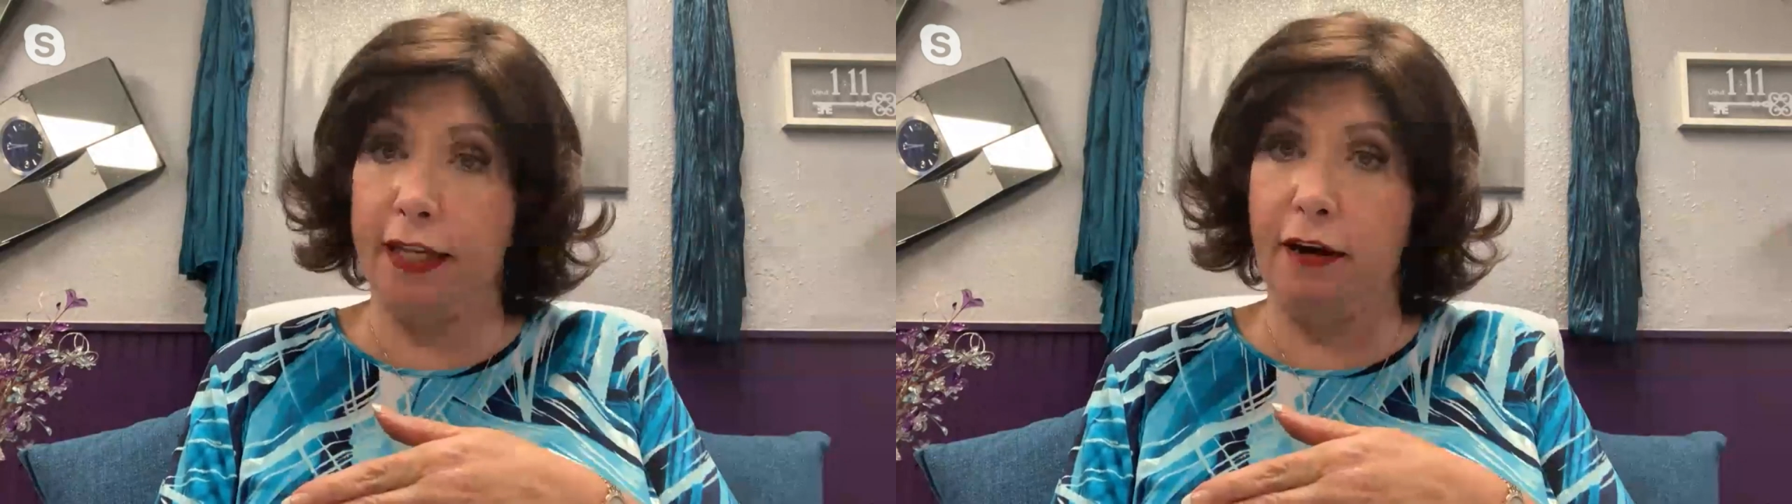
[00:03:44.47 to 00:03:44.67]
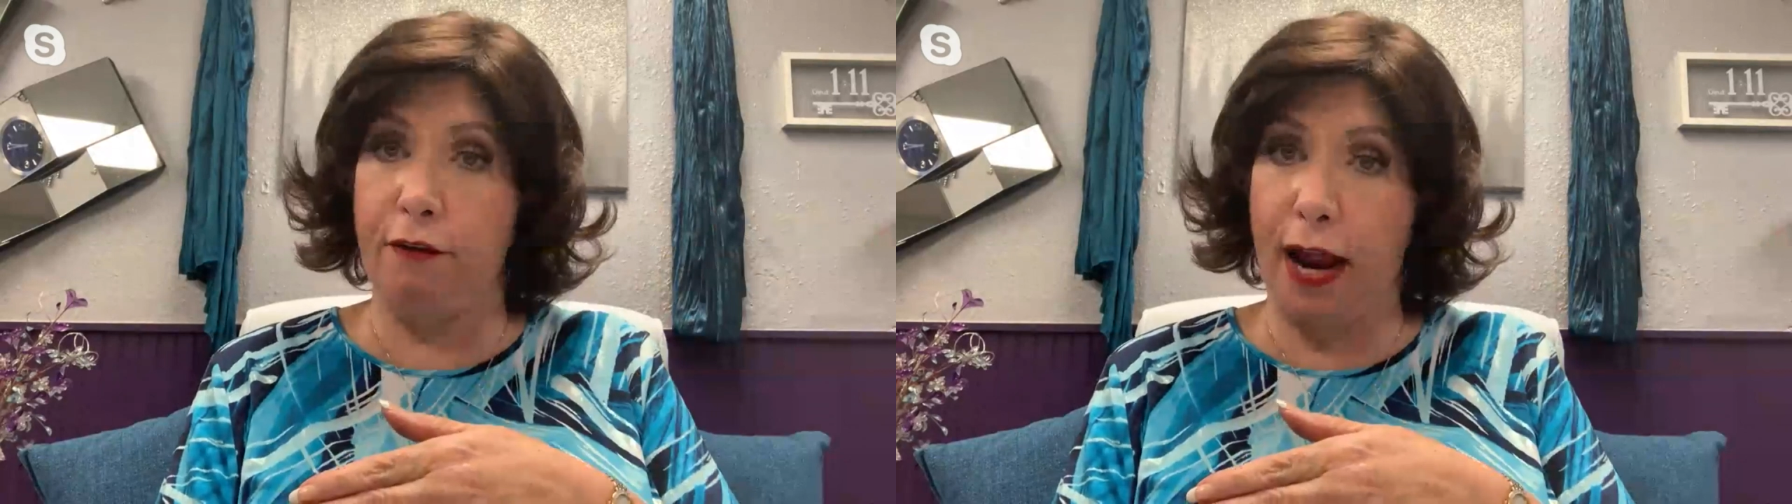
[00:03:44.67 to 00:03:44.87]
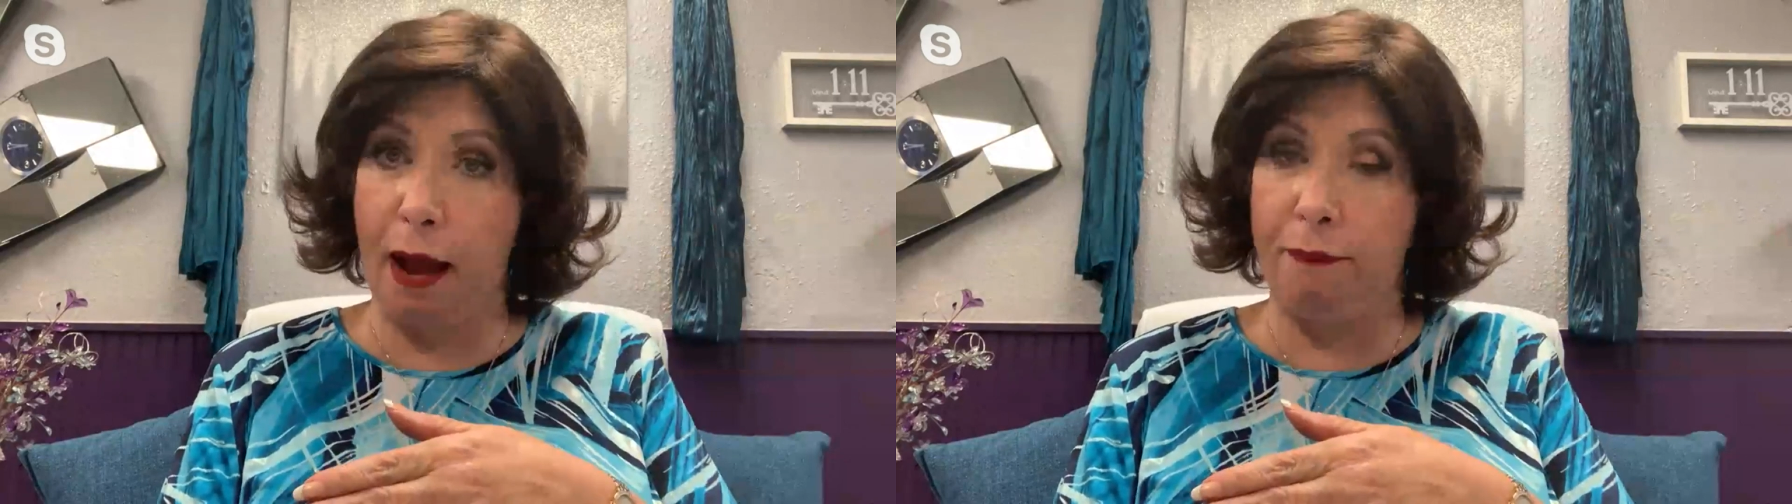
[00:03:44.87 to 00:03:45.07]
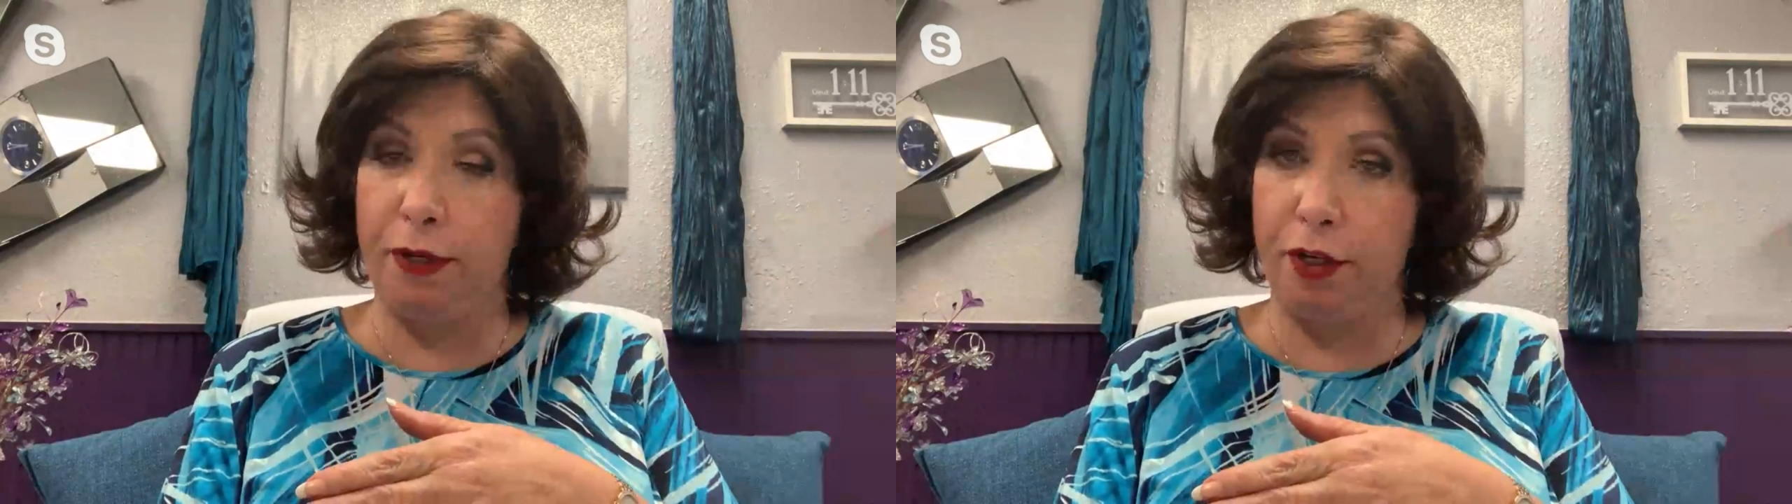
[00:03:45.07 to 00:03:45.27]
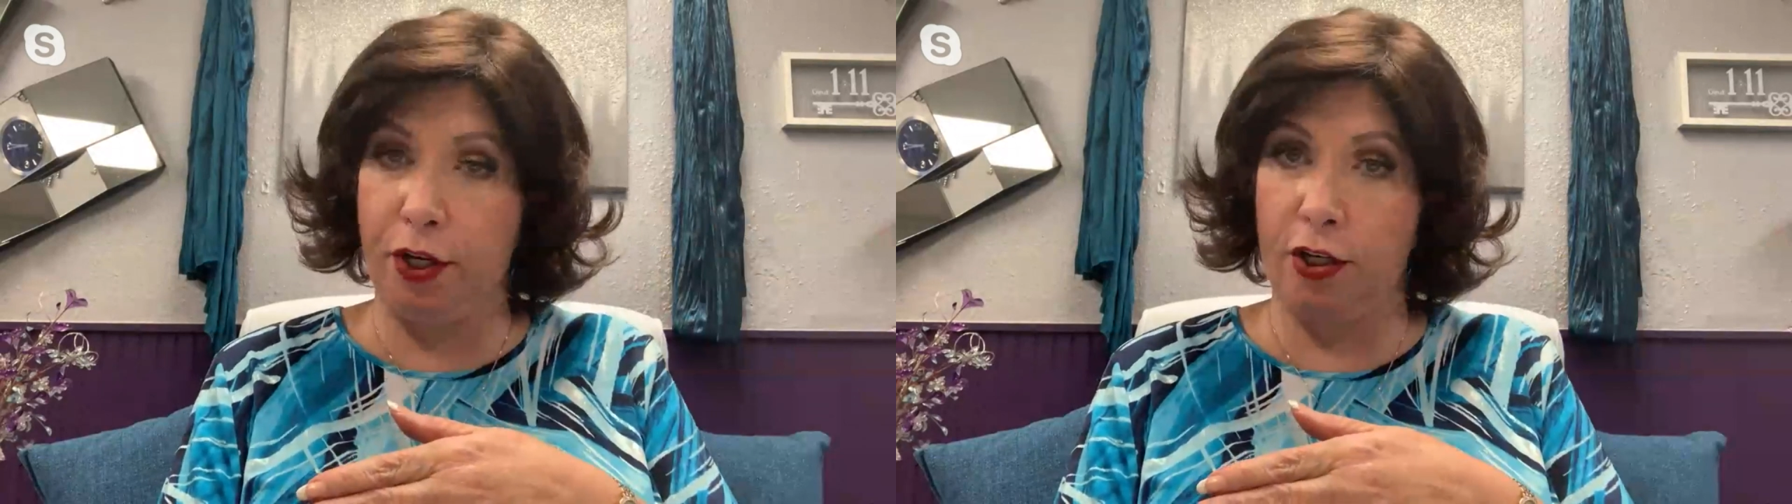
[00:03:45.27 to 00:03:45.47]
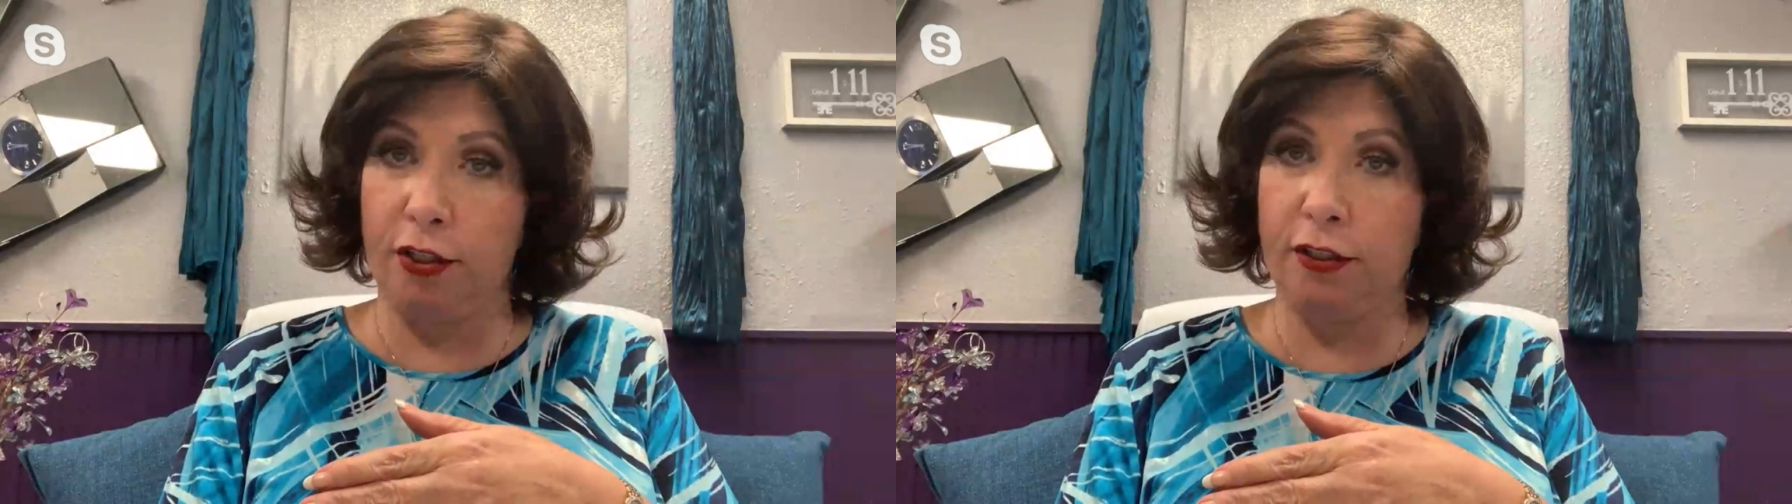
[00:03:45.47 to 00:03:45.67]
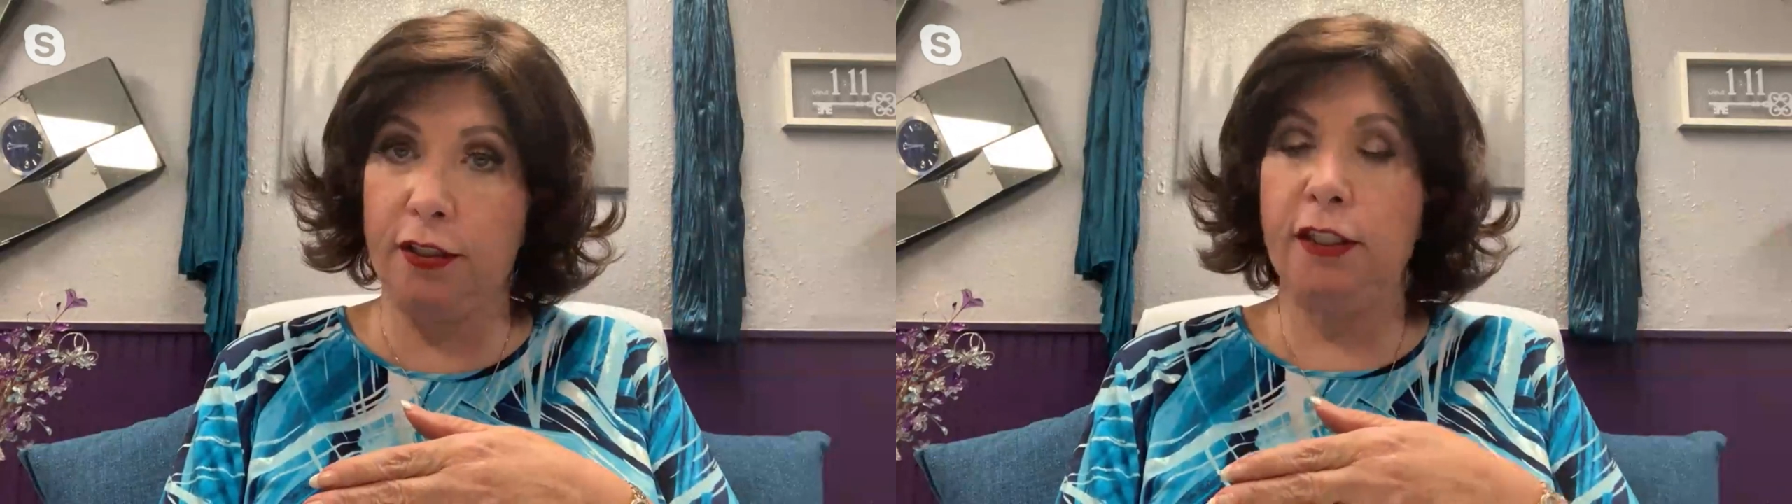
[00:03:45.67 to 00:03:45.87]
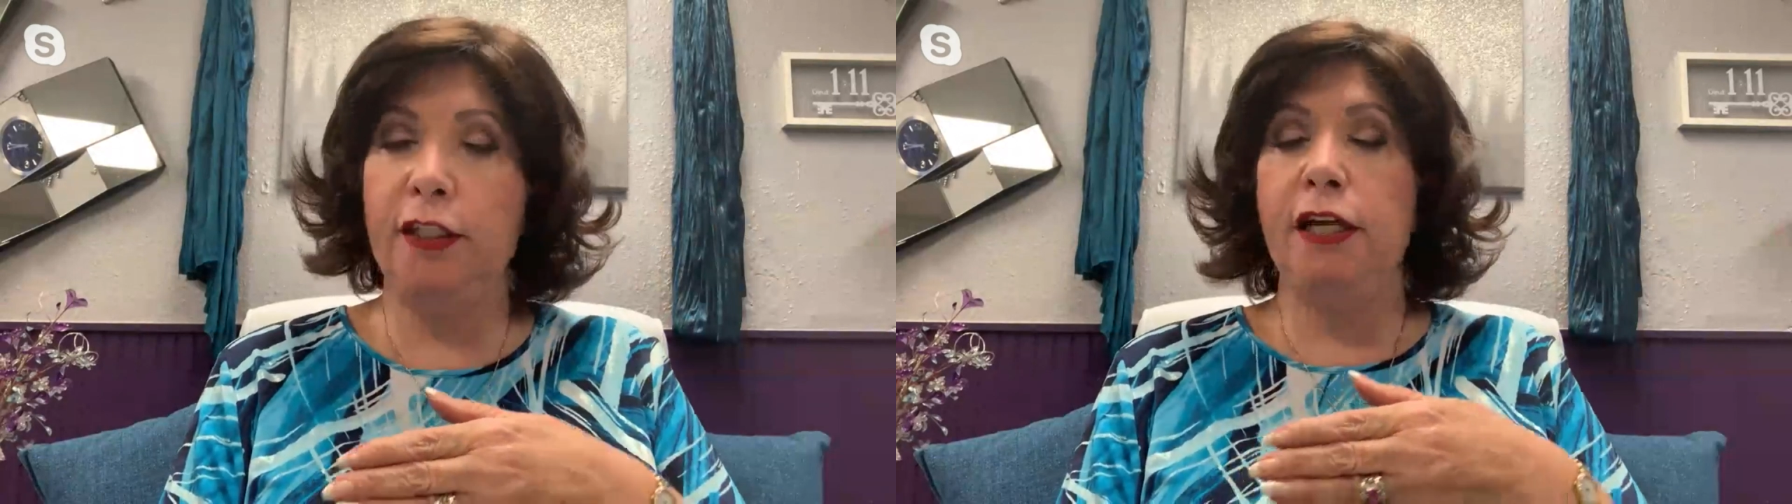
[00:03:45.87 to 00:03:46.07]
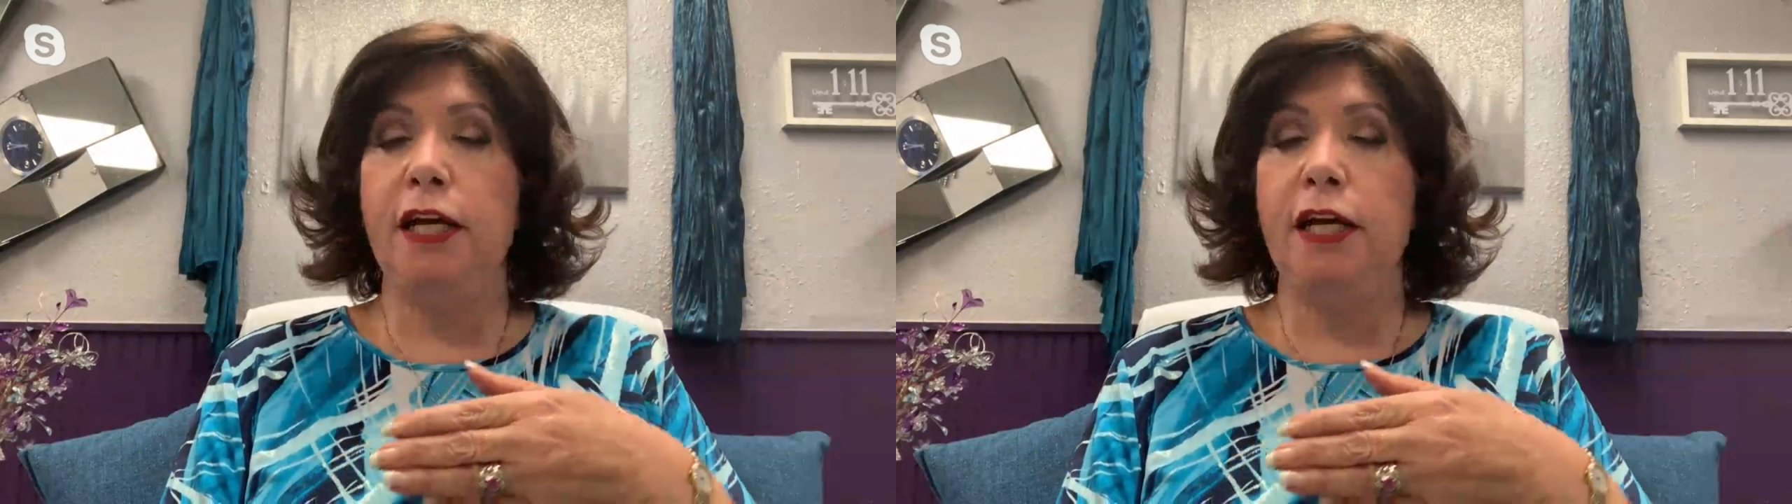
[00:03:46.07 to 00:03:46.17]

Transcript: thing that ever happened to her.